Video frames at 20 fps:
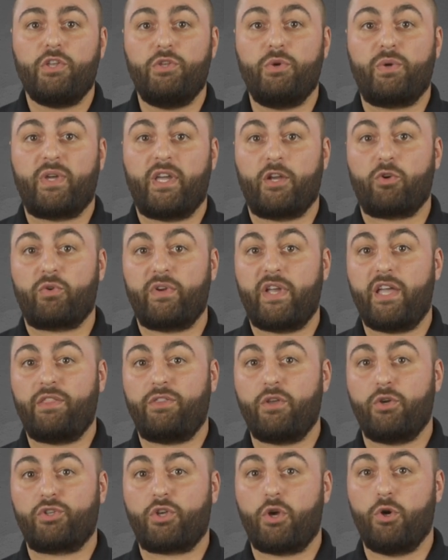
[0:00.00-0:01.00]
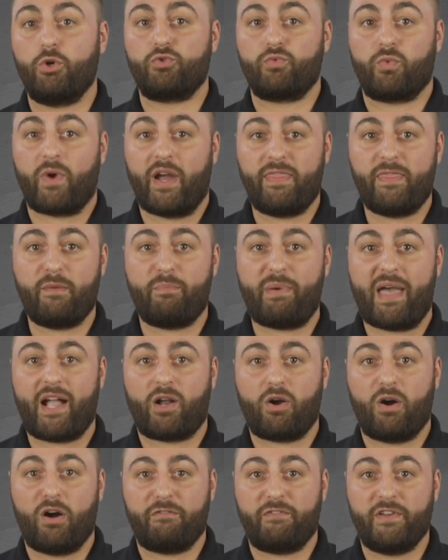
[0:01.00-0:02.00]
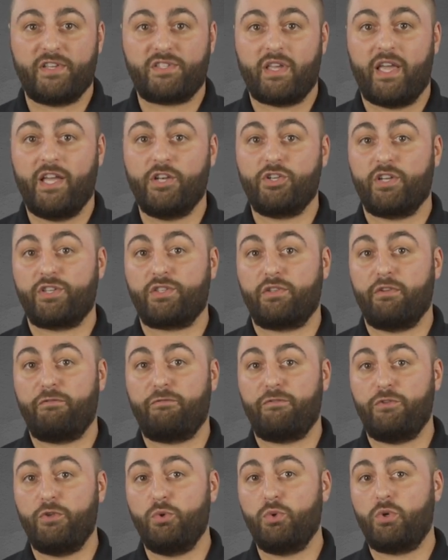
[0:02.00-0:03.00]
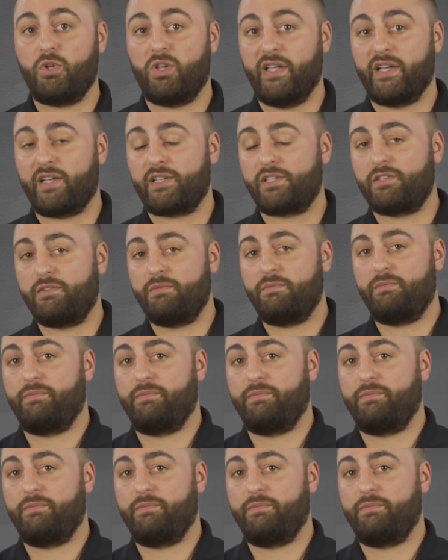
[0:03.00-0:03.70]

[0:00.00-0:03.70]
You can create those codes right in the back office in just a few clicks.